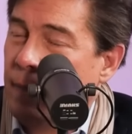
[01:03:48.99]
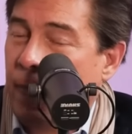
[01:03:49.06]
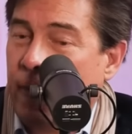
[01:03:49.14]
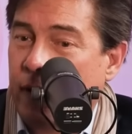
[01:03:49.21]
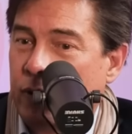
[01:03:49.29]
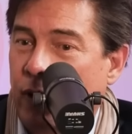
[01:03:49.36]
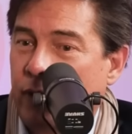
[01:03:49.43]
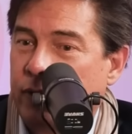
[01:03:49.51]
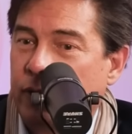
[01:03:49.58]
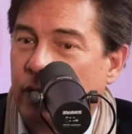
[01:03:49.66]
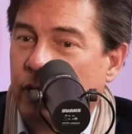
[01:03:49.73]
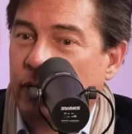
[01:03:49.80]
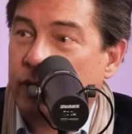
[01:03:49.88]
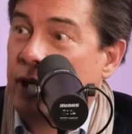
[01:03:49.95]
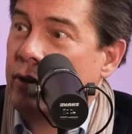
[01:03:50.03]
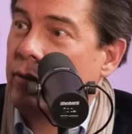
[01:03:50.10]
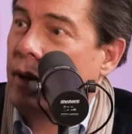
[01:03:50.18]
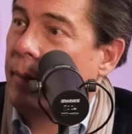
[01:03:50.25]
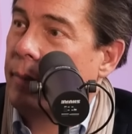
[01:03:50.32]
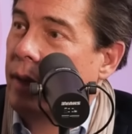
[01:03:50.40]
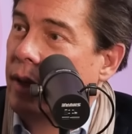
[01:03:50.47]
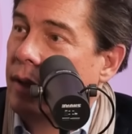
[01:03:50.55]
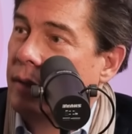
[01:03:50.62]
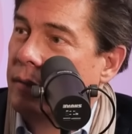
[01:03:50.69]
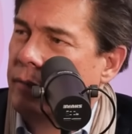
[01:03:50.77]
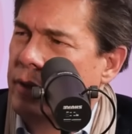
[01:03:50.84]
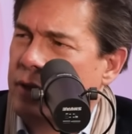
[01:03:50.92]
It's also syntropic.
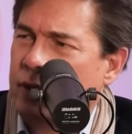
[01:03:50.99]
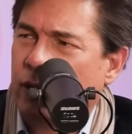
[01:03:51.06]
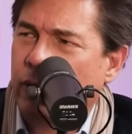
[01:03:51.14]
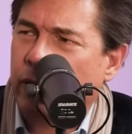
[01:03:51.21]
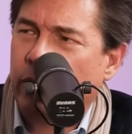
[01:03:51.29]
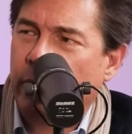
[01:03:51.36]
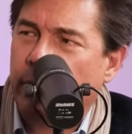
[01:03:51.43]
We just don't know the